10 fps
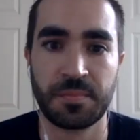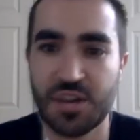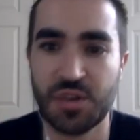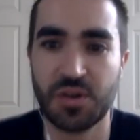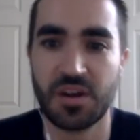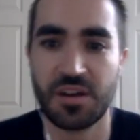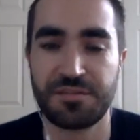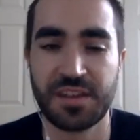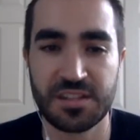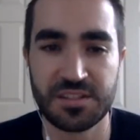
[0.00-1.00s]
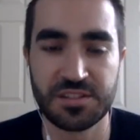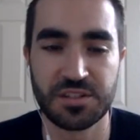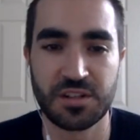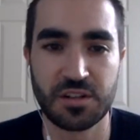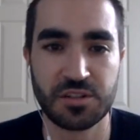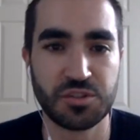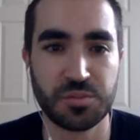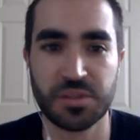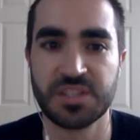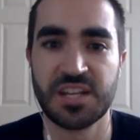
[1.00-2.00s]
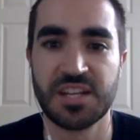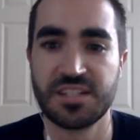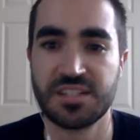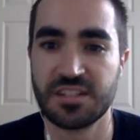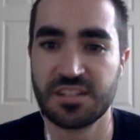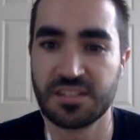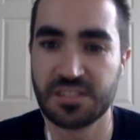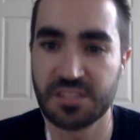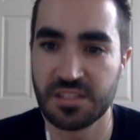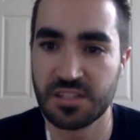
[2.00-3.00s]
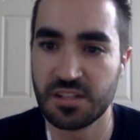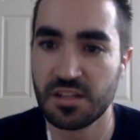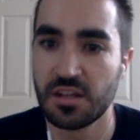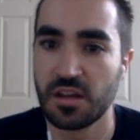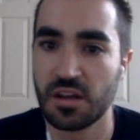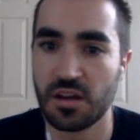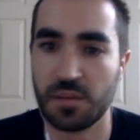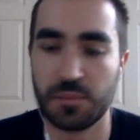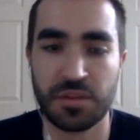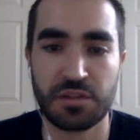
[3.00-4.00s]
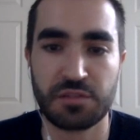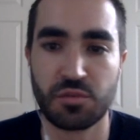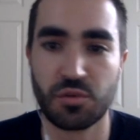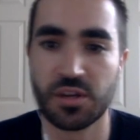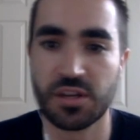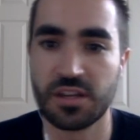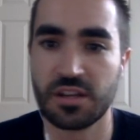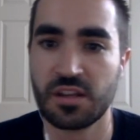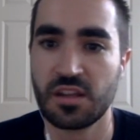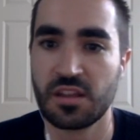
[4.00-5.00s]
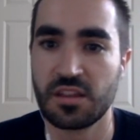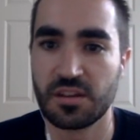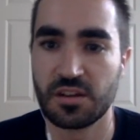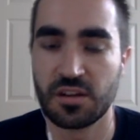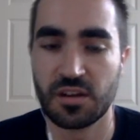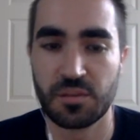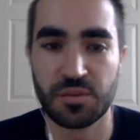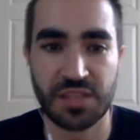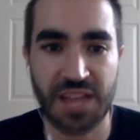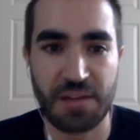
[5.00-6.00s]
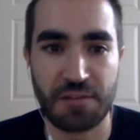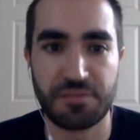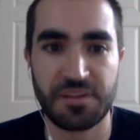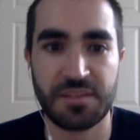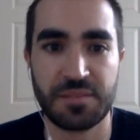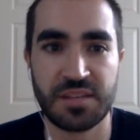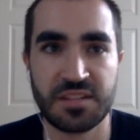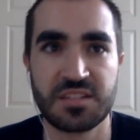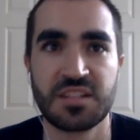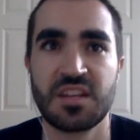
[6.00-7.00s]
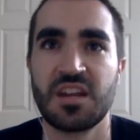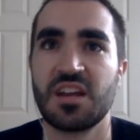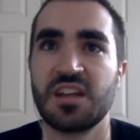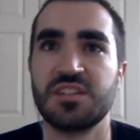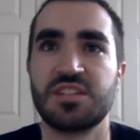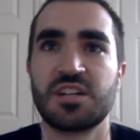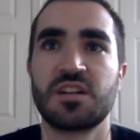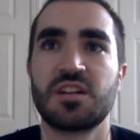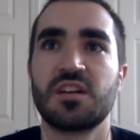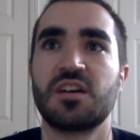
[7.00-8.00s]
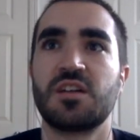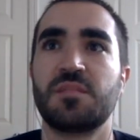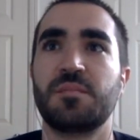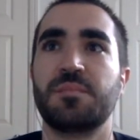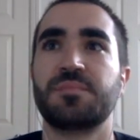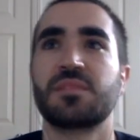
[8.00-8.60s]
know uh, fans are, are super excited to, to see a um, play for Oregon. They're a, a pretty loud fan base. Is there um,